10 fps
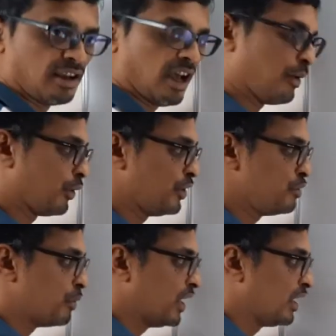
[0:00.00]
I am going
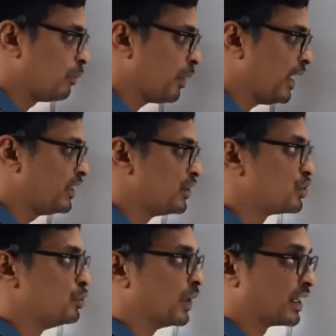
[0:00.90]
to multiply these
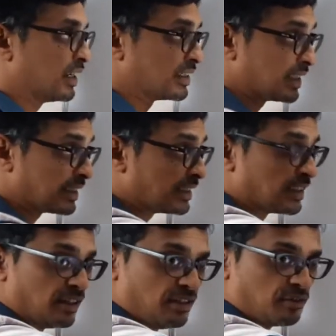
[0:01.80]
two vectors. As I
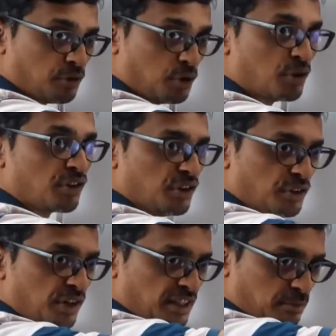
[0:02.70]
said, force
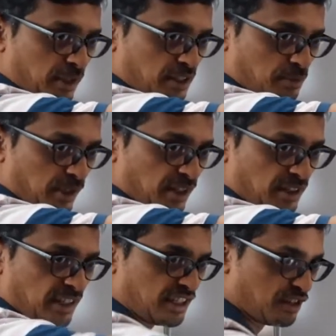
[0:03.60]
into
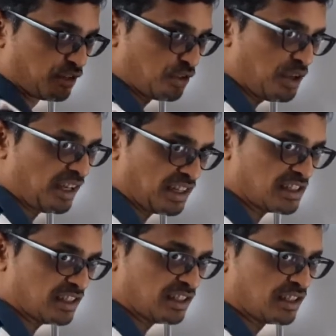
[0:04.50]
displacement, that gives you
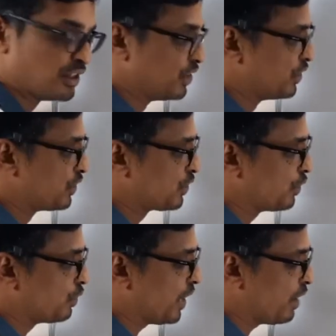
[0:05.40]
energy.
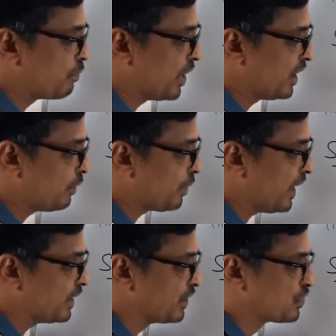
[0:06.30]
So when I
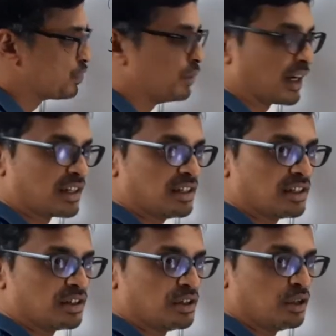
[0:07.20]
multiply these two
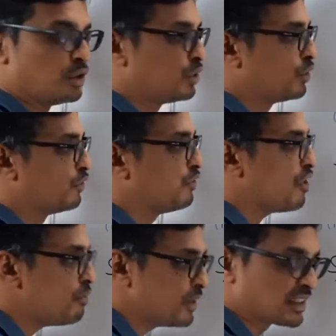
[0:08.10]
vectors to
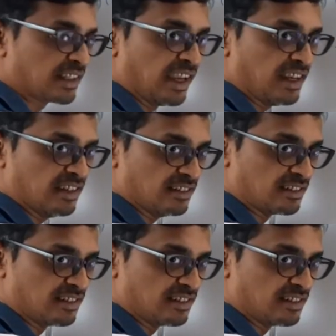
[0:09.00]
form a scalar,